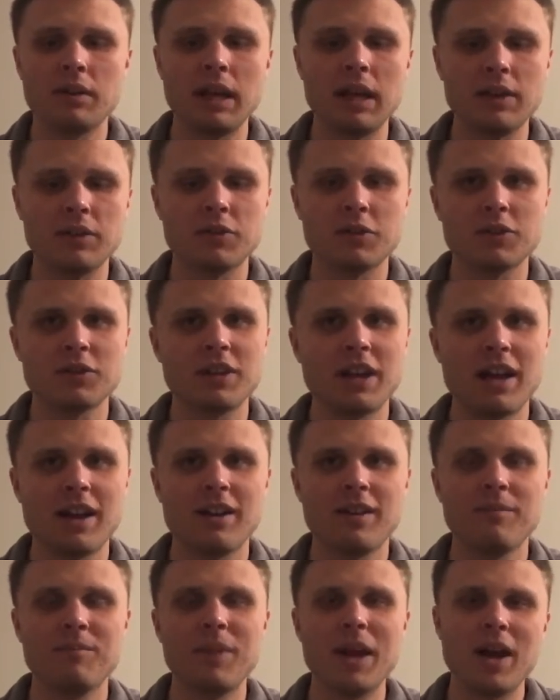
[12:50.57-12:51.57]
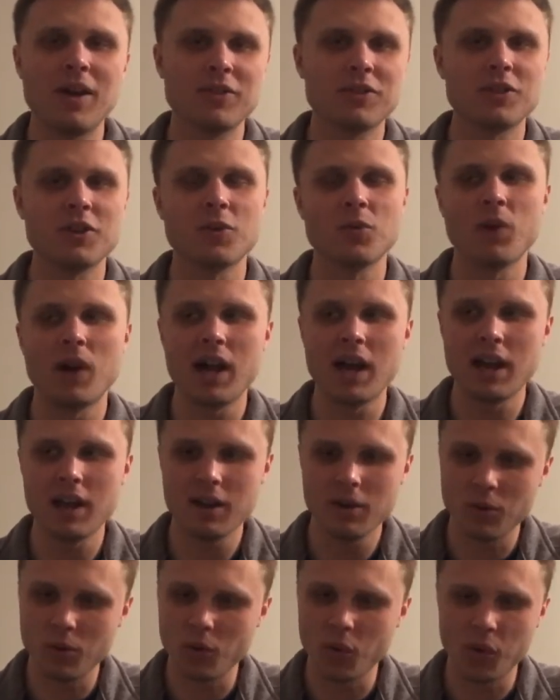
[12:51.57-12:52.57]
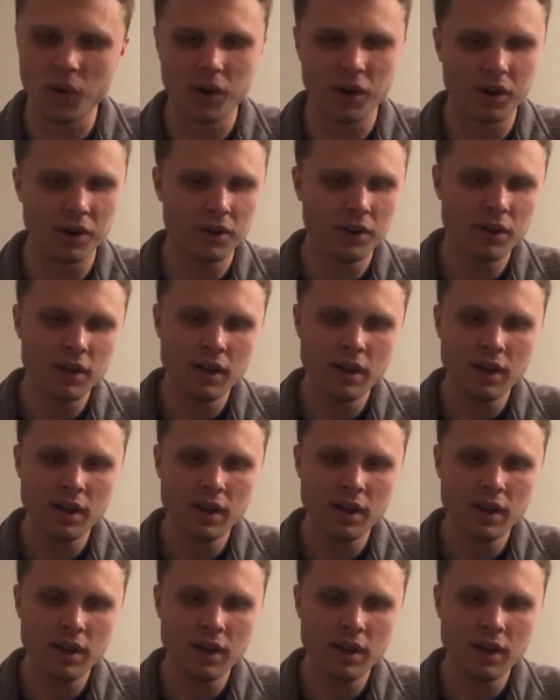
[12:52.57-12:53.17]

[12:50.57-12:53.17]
things just kind of bounce your way, or